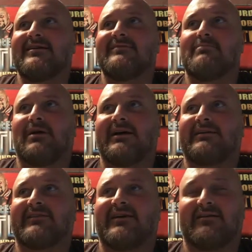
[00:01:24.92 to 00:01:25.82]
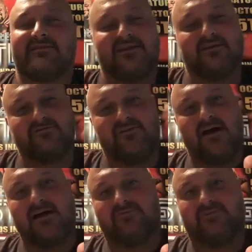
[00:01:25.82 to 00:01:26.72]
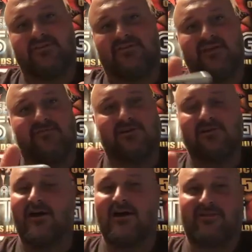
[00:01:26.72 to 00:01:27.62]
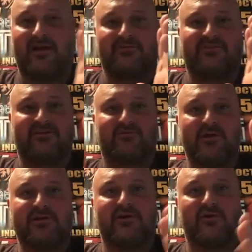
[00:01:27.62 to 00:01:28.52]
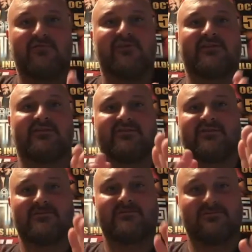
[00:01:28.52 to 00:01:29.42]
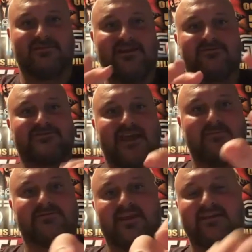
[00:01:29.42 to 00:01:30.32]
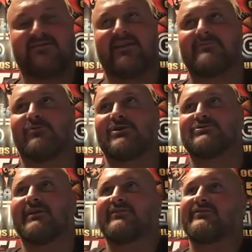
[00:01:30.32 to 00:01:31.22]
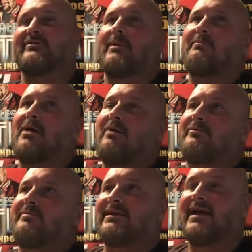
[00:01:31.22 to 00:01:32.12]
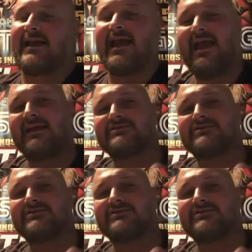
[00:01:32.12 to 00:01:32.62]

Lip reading: But during 5 to 7 o'clock, that was his window of his entertainment that he sat and watched wrestling. So my mom would be like, hey,